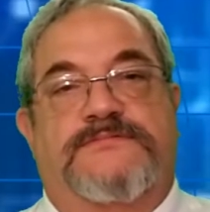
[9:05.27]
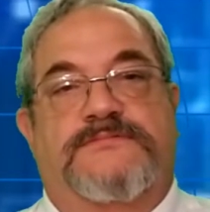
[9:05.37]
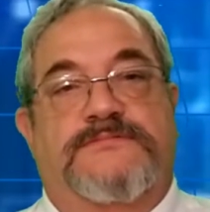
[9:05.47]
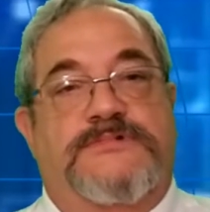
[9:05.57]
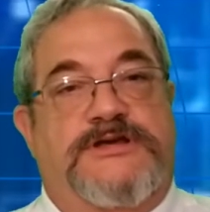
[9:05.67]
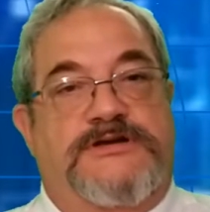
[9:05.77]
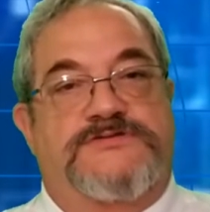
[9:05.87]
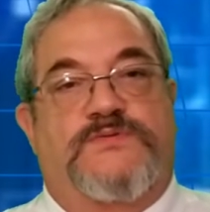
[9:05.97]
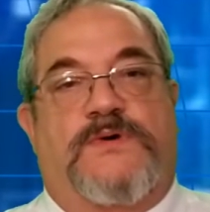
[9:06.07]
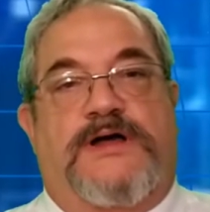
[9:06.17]
And
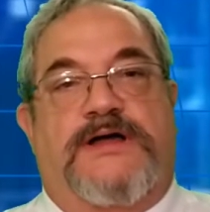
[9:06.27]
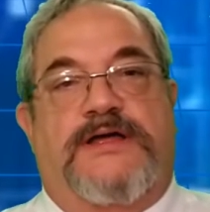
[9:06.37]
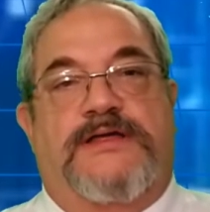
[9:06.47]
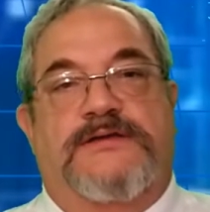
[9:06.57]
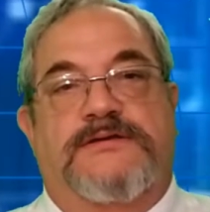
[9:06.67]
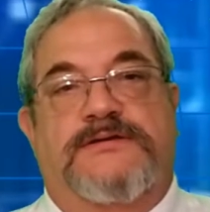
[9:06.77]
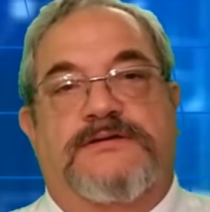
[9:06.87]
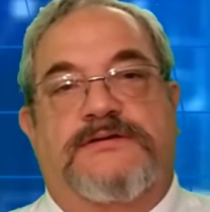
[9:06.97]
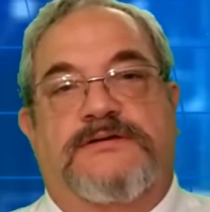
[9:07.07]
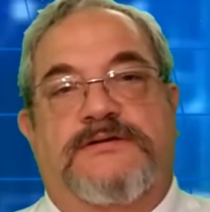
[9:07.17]
here's why.
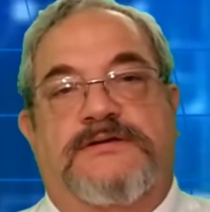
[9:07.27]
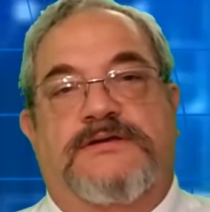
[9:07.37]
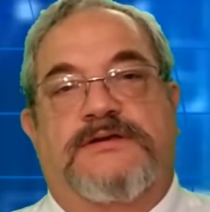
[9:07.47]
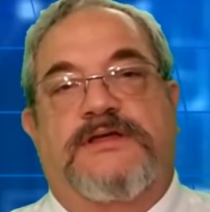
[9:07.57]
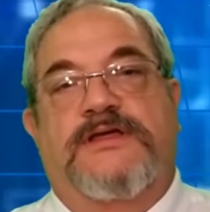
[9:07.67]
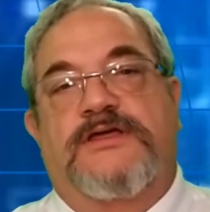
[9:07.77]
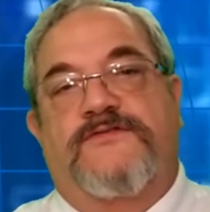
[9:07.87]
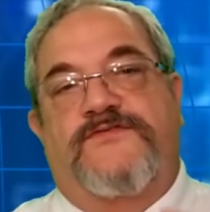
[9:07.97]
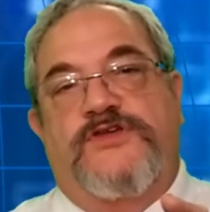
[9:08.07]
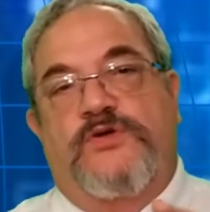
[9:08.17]

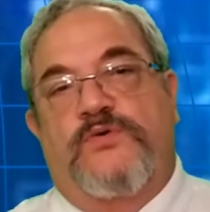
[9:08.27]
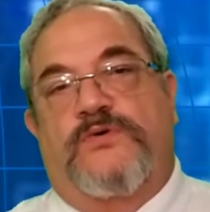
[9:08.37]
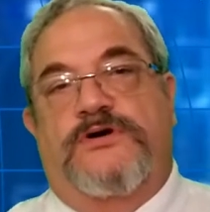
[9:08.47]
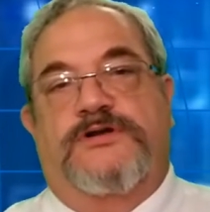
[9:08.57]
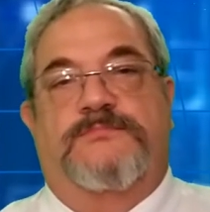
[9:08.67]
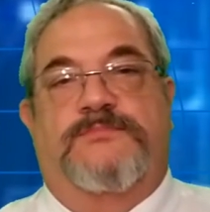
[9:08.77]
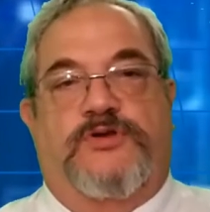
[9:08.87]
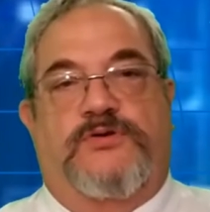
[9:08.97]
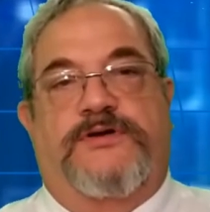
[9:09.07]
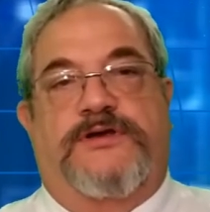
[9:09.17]
If you were an
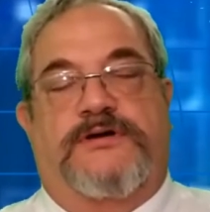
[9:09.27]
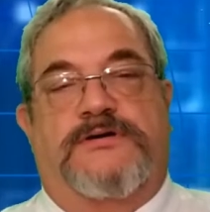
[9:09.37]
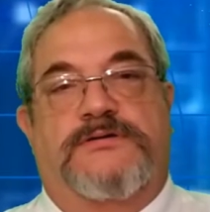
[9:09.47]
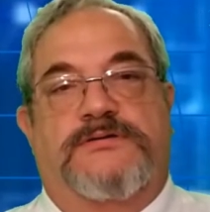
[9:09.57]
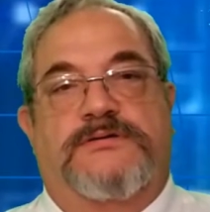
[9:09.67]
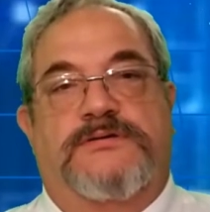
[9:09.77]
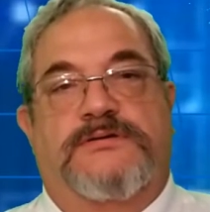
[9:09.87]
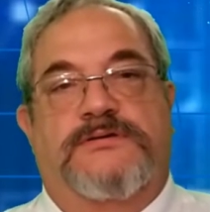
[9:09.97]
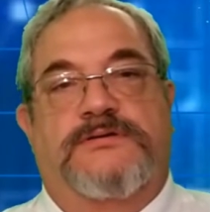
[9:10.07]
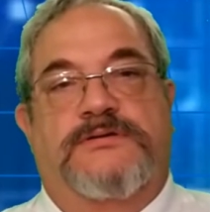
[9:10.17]
employer
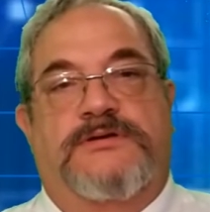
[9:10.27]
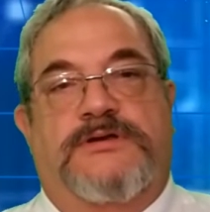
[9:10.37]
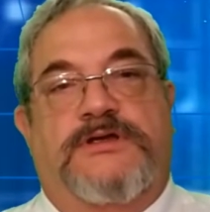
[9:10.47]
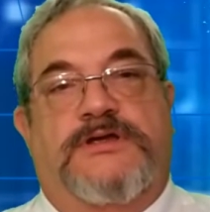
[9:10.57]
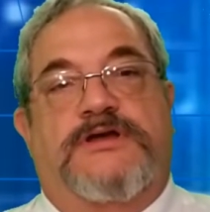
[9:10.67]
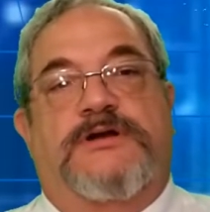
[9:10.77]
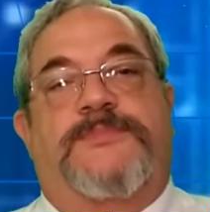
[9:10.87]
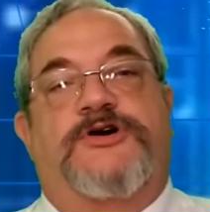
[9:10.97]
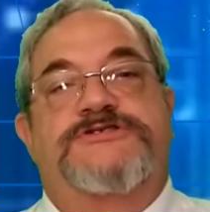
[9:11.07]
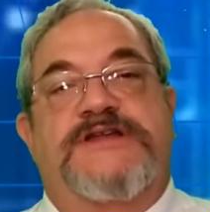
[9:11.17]
and a
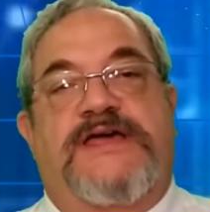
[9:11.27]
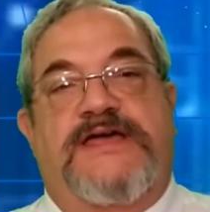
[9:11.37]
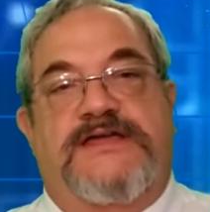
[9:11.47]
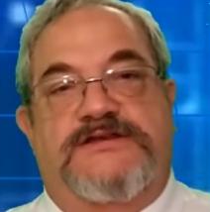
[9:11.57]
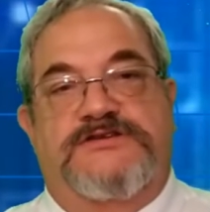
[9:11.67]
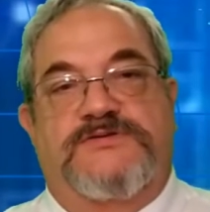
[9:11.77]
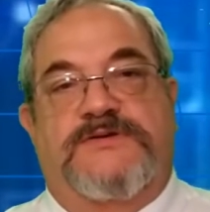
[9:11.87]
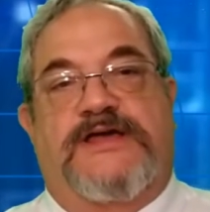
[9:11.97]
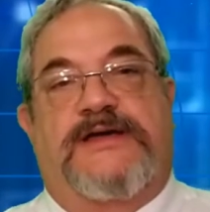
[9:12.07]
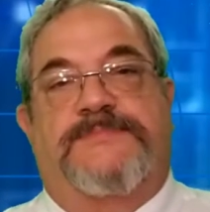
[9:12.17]
person handed you
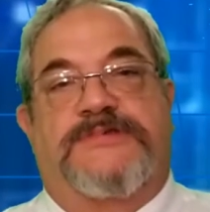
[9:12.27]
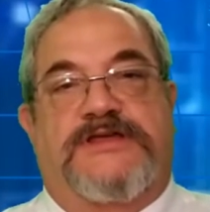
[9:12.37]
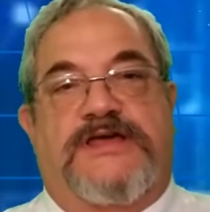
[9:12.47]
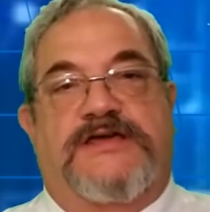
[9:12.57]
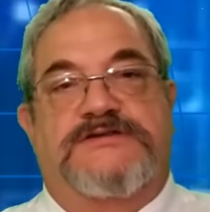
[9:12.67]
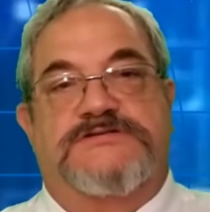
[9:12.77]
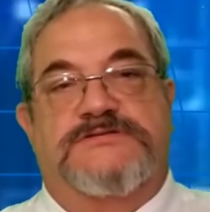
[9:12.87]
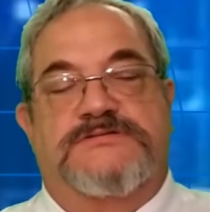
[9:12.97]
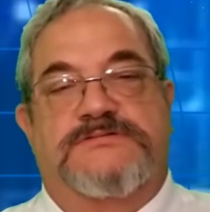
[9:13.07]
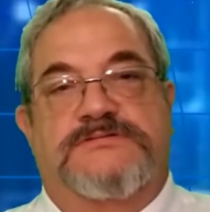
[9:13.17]
an
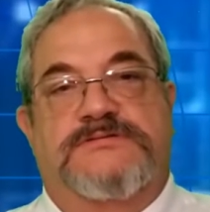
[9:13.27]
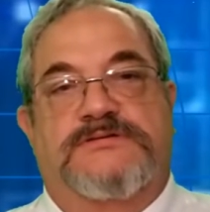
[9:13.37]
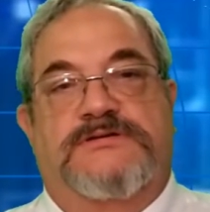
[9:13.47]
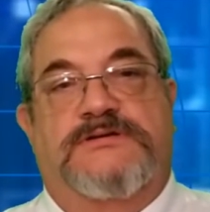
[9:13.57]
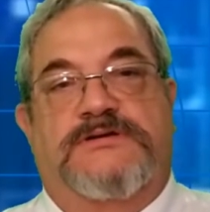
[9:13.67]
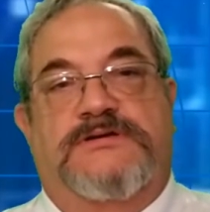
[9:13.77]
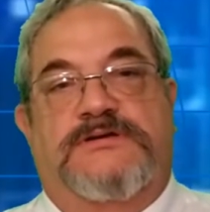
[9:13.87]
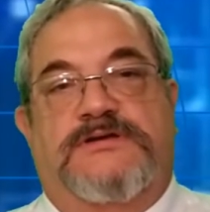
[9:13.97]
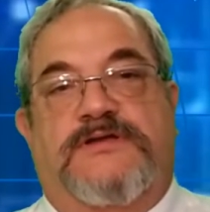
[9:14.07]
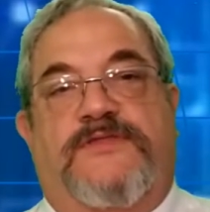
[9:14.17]
application
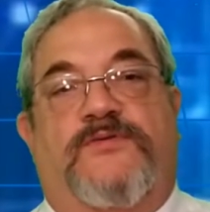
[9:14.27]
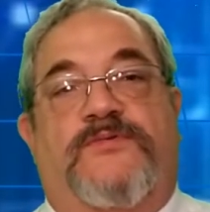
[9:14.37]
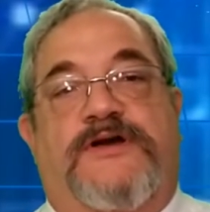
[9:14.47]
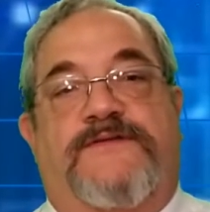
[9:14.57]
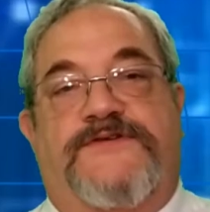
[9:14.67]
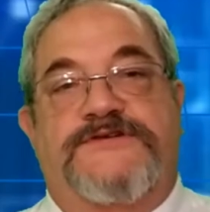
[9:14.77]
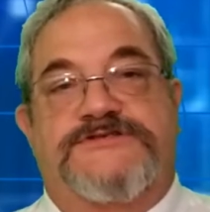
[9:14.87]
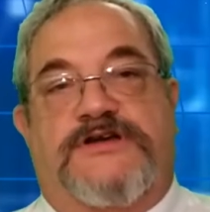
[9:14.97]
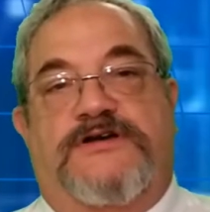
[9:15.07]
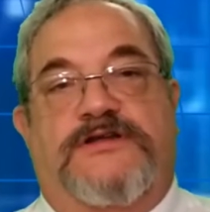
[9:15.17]
and the reference
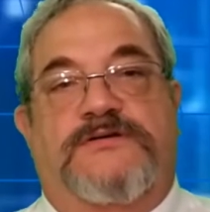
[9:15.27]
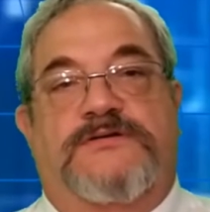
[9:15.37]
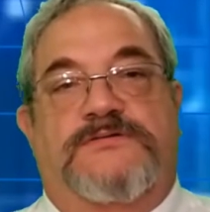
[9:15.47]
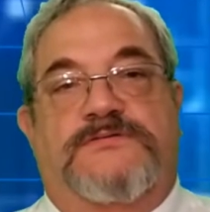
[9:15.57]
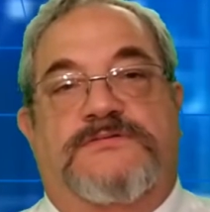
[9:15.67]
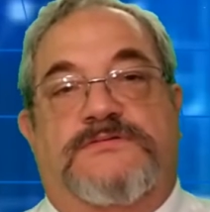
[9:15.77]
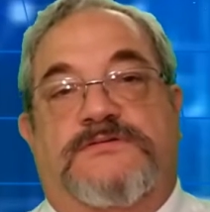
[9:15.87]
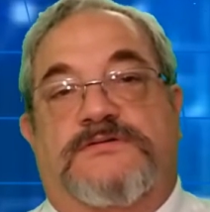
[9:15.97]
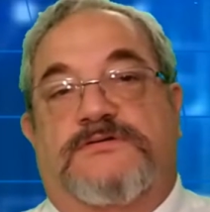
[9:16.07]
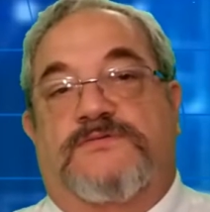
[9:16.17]
on it
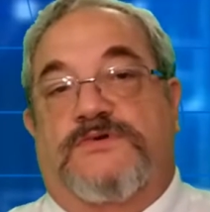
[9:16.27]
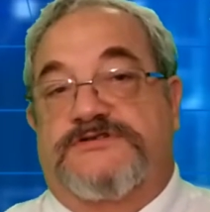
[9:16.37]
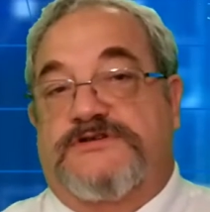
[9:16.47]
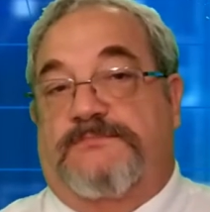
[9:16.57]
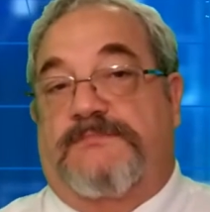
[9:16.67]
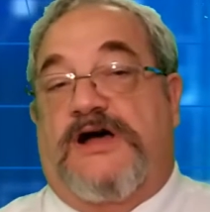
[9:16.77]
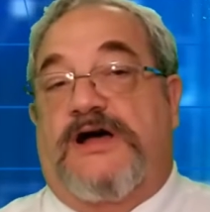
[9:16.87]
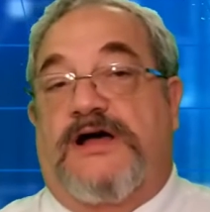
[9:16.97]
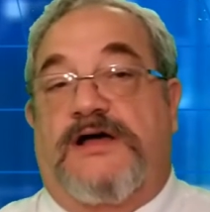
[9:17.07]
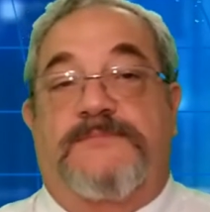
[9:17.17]
was a
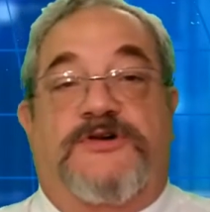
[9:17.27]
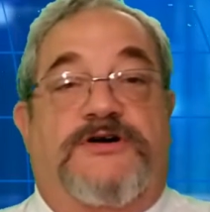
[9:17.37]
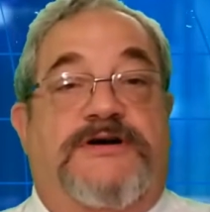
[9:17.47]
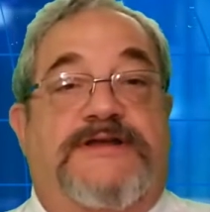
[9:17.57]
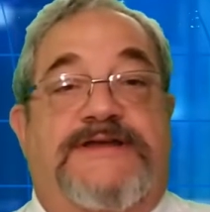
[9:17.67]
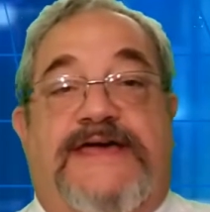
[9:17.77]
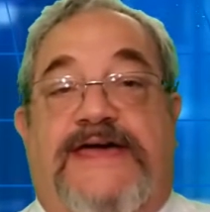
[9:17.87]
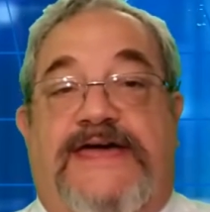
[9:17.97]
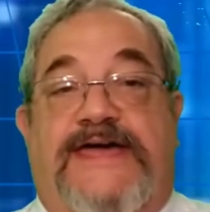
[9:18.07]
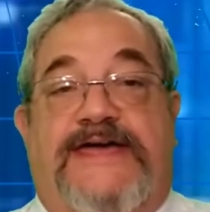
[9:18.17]
mom or a
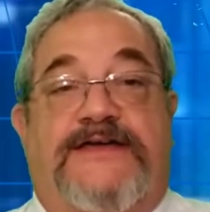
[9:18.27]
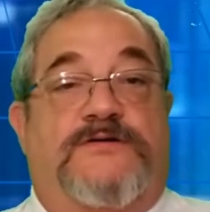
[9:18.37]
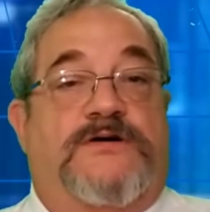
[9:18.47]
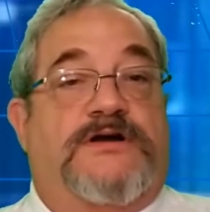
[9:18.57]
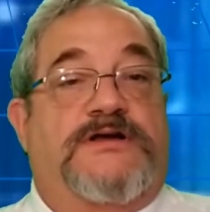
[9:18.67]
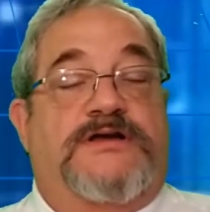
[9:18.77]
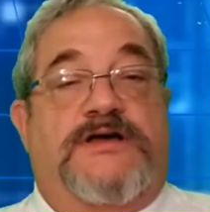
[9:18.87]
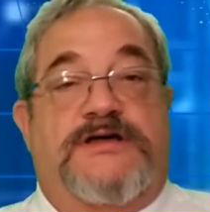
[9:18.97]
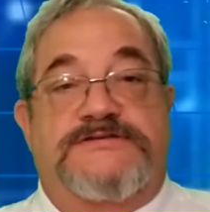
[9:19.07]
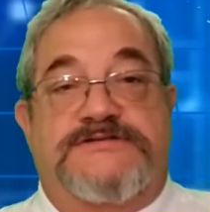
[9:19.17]
dad or a
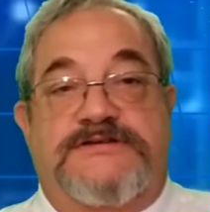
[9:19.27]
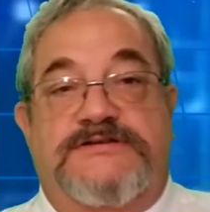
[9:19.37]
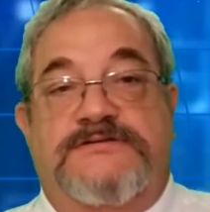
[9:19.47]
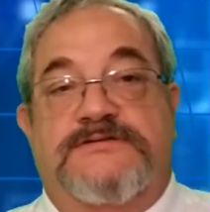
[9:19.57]
cousin,